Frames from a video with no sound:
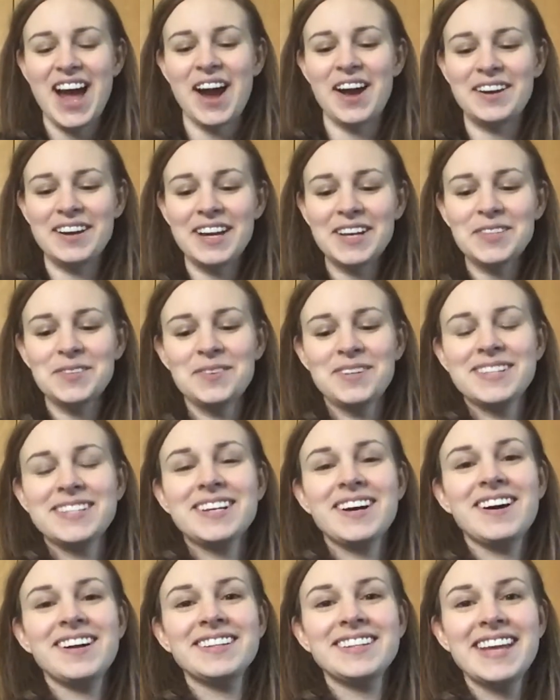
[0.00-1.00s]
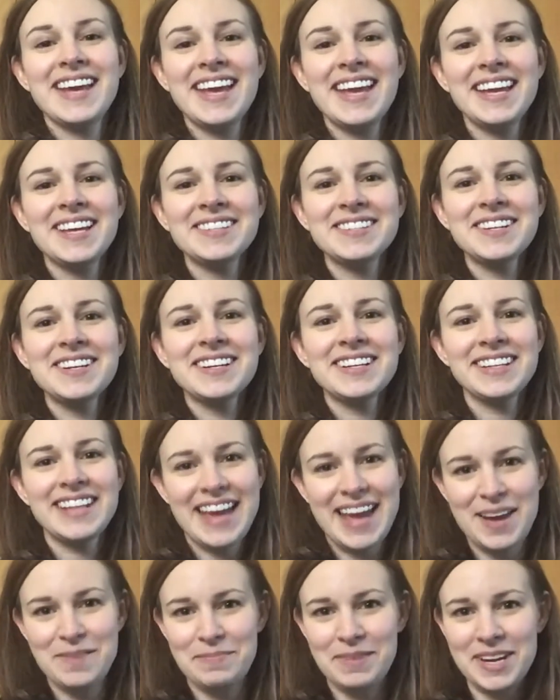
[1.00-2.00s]
Our next one is called Hands Are
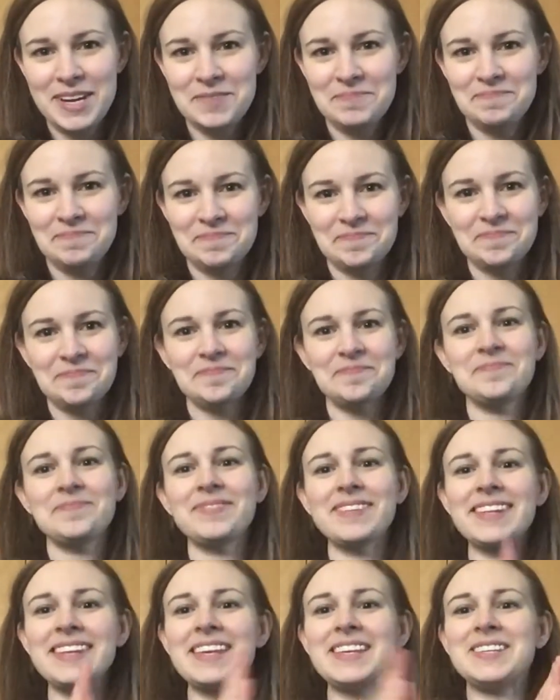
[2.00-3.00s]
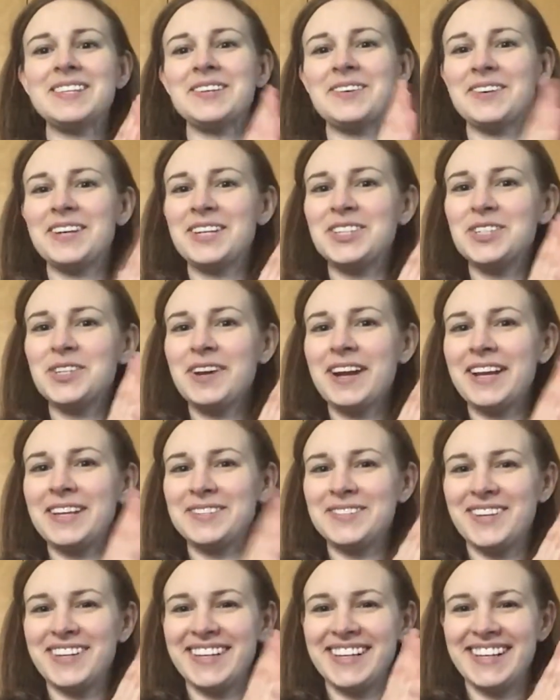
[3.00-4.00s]
Clapping. So get your hands
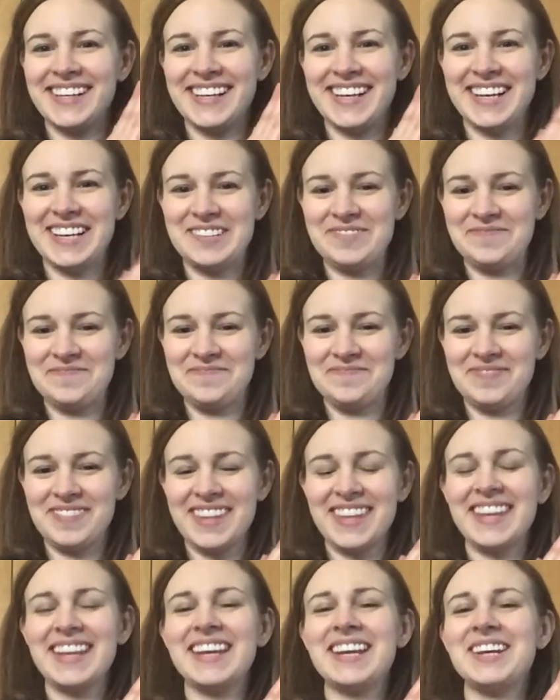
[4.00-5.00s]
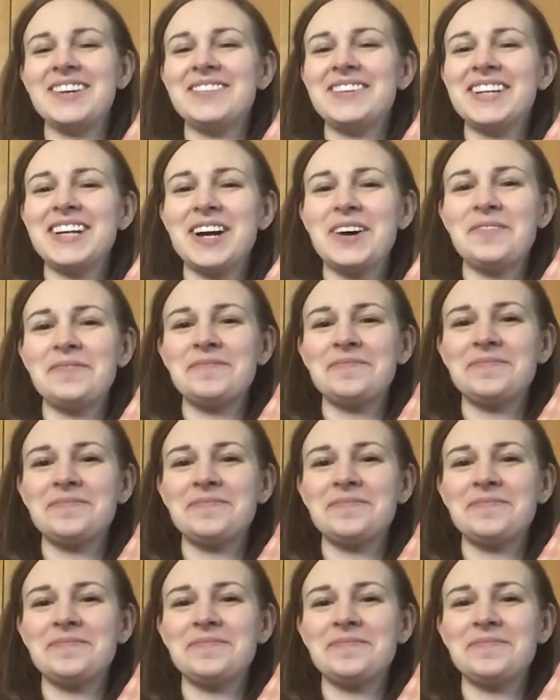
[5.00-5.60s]
ready again. Here we go.